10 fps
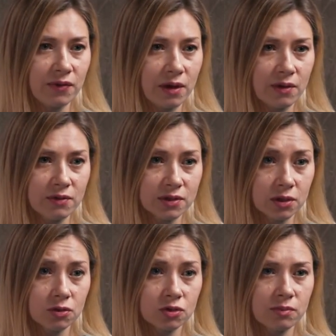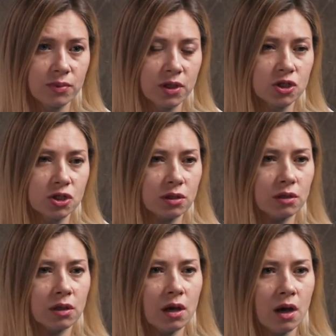There is a huge
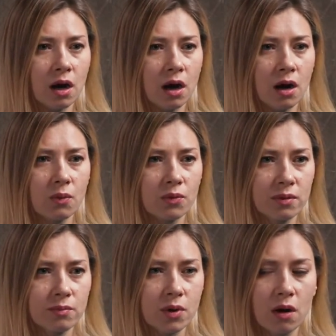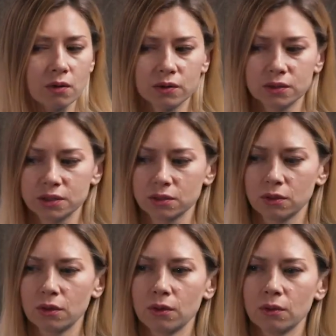competition within brokers,
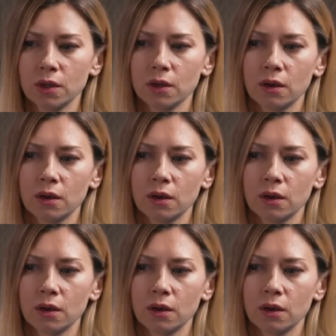so